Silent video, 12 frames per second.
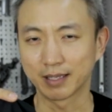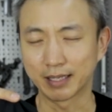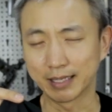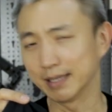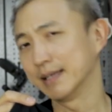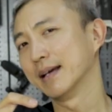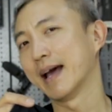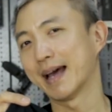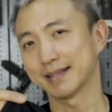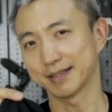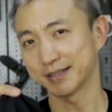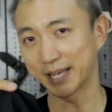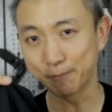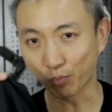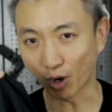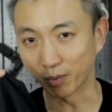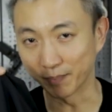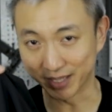he has the same
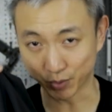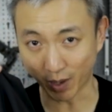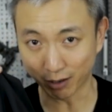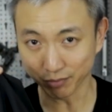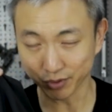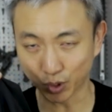problem as well.